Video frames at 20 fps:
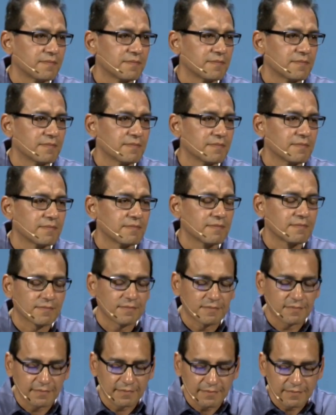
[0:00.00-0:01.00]

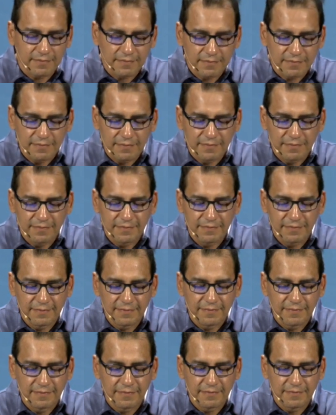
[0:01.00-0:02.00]

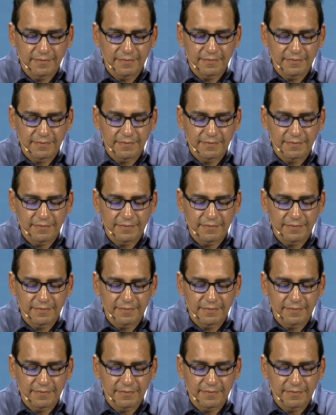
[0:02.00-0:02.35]
(silence)